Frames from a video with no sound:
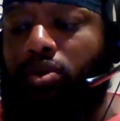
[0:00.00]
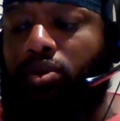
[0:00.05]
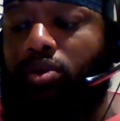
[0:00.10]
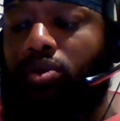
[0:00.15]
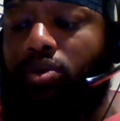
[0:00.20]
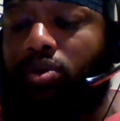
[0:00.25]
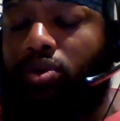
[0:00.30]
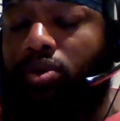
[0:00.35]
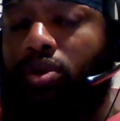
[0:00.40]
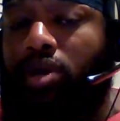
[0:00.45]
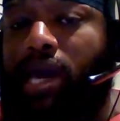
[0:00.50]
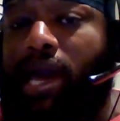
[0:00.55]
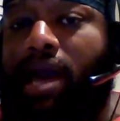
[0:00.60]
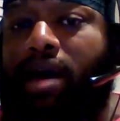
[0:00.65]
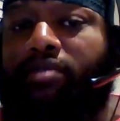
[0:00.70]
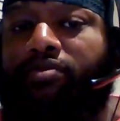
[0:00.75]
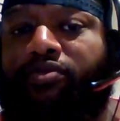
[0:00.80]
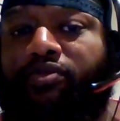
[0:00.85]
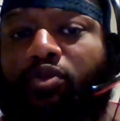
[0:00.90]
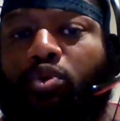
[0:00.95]
you
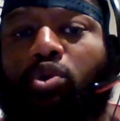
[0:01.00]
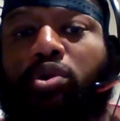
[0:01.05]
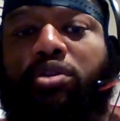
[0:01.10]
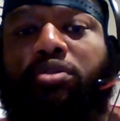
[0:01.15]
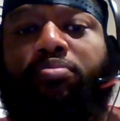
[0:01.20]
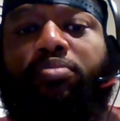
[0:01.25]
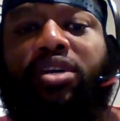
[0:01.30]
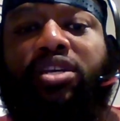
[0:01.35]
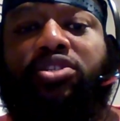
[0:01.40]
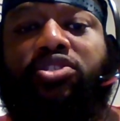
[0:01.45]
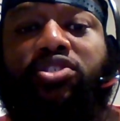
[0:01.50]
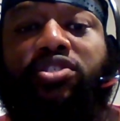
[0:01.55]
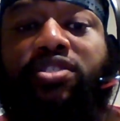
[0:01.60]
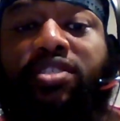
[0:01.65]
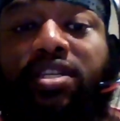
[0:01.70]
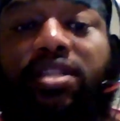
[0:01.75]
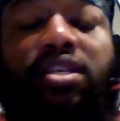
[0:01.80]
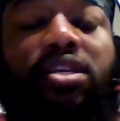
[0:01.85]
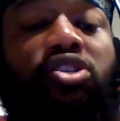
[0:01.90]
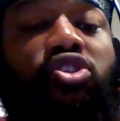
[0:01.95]
have four dimensions,
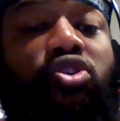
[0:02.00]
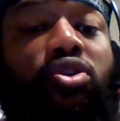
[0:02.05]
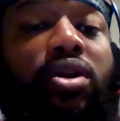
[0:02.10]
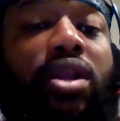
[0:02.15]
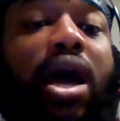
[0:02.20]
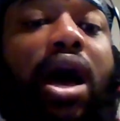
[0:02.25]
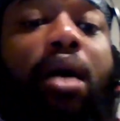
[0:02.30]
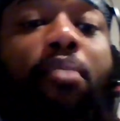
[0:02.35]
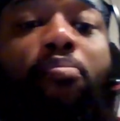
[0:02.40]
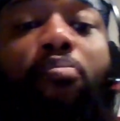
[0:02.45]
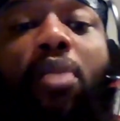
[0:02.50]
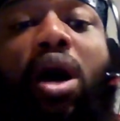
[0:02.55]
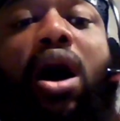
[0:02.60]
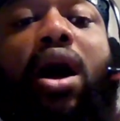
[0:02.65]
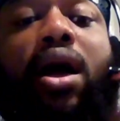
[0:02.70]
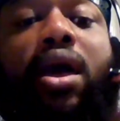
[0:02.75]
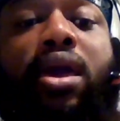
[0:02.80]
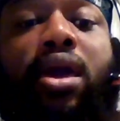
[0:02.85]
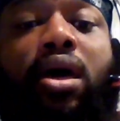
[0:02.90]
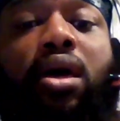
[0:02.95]
and these are not
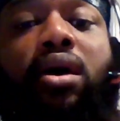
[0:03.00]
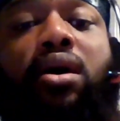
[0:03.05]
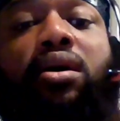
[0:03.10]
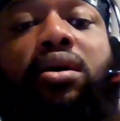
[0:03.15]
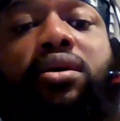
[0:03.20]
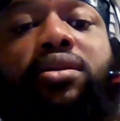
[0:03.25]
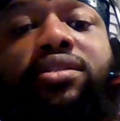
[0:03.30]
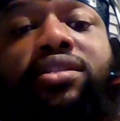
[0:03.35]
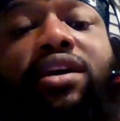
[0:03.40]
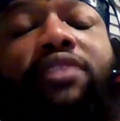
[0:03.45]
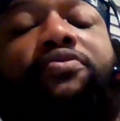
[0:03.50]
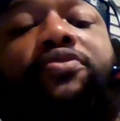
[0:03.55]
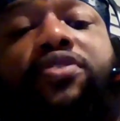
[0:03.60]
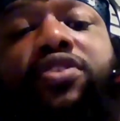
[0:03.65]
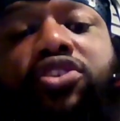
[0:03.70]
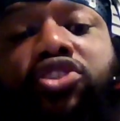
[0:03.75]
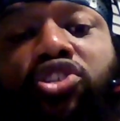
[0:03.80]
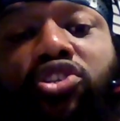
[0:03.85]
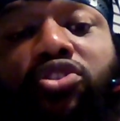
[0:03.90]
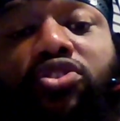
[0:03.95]
my
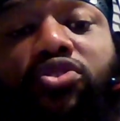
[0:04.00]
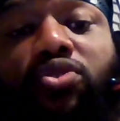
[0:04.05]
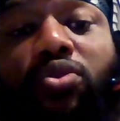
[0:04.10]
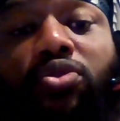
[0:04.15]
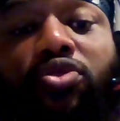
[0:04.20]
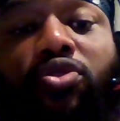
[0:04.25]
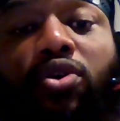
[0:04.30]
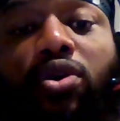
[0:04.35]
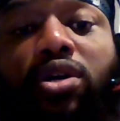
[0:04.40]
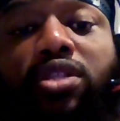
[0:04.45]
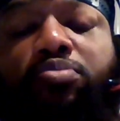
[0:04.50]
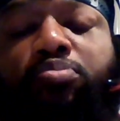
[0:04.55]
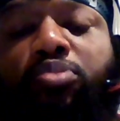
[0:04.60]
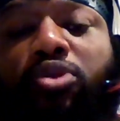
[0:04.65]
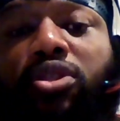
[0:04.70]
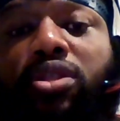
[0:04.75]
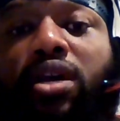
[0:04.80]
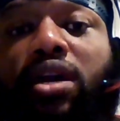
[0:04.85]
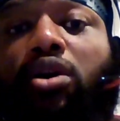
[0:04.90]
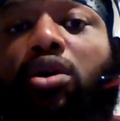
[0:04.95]
definitions or thoughts,
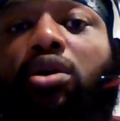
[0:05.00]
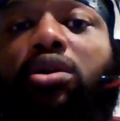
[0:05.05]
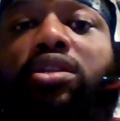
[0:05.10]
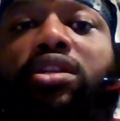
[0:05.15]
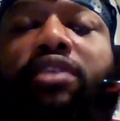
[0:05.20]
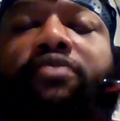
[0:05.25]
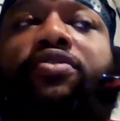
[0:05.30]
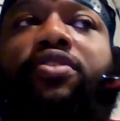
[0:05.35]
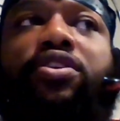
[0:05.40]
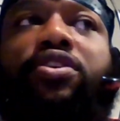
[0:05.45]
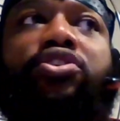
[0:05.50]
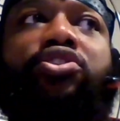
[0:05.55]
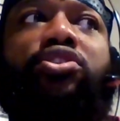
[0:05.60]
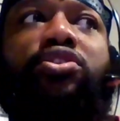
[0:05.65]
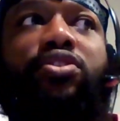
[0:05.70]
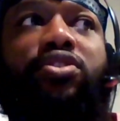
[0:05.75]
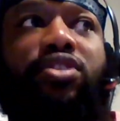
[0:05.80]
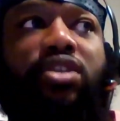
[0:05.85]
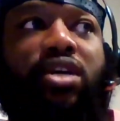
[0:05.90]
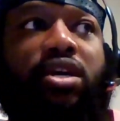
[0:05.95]
but they are
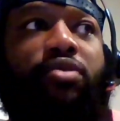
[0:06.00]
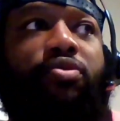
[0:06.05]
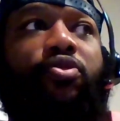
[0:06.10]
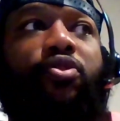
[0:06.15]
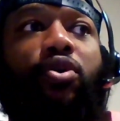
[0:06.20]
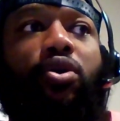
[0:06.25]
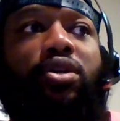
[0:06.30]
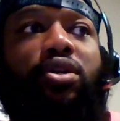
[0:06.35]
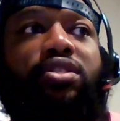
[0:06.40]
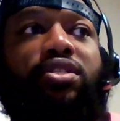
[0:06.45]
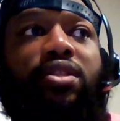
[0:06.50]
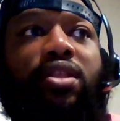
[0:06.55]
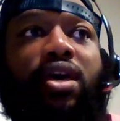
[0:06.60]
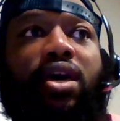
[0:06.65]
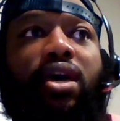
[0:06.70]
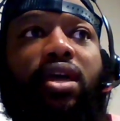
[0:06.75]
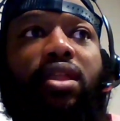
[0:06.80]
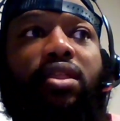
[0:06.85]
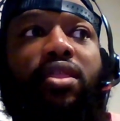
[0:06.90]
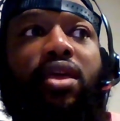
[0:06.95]
definitions and thoughts
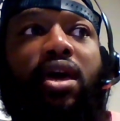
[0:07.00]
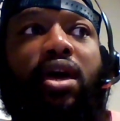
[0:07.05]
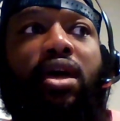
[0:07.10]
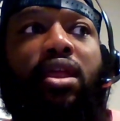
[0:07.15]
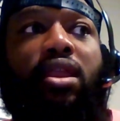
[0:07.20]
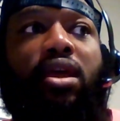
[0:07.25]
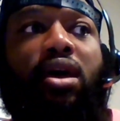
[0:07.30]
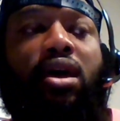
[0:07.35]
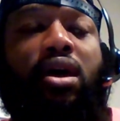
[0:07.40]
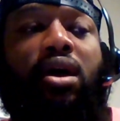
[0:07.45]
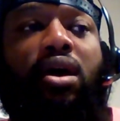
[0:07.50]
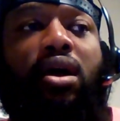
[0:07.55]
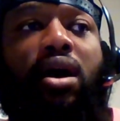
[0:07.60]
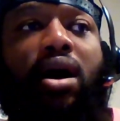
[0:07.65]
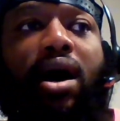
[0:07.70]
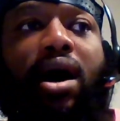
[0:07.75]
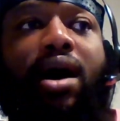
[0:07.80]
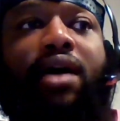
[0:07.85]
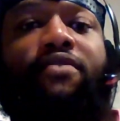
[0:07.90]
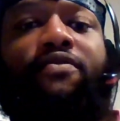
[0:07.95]
that
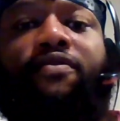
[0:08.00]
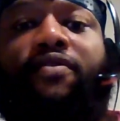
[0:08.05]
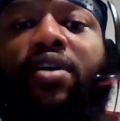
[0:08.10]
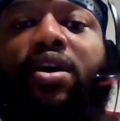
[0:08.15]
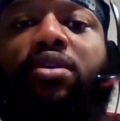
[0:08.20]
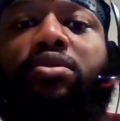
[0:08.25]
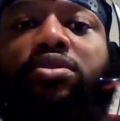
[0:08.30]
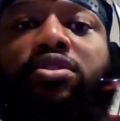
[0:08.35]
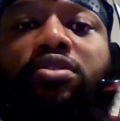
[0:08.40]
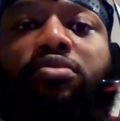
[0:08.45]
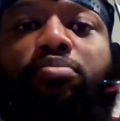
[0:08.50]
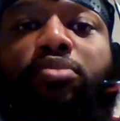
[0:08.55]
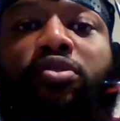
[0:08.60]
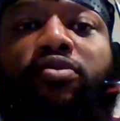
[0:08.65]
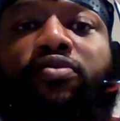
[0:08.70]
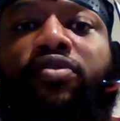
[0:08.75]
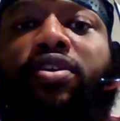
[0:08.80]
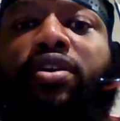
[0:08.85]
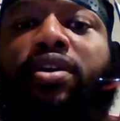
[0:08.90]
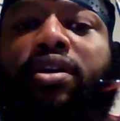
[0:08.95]
I found to be
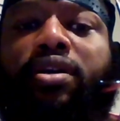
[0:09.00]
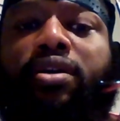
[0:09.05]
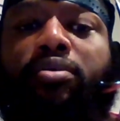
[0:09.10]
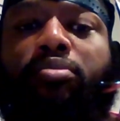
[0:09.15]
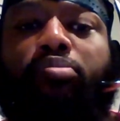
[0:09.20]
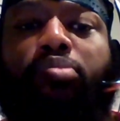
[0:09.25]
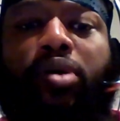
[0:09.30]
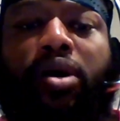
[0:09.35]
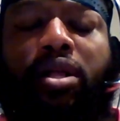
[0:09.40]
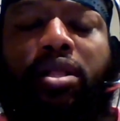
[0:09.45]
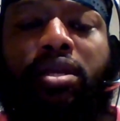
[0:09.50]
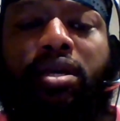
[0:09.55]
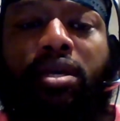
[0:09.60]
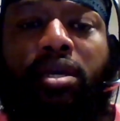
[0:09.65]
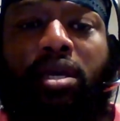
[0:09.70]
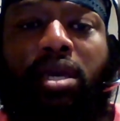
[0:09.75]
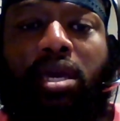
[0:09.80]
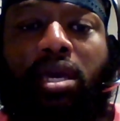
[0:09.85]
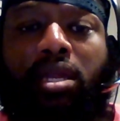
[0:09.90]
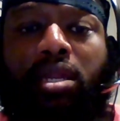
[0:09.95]
very
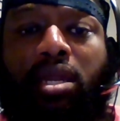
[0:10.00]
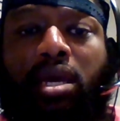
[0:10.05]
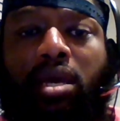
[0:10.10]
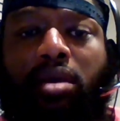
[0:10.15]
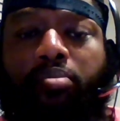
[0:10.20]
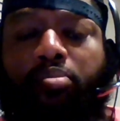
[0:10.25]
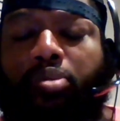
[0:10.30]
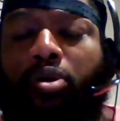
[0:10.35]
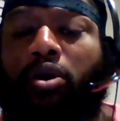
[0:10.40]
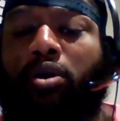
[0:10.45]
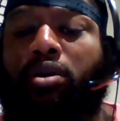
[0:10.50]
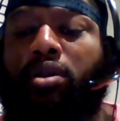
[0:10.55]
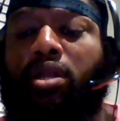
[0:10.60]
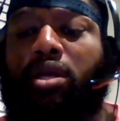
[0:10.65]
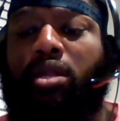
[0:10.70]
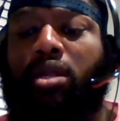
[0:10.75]
compelling and pertinent.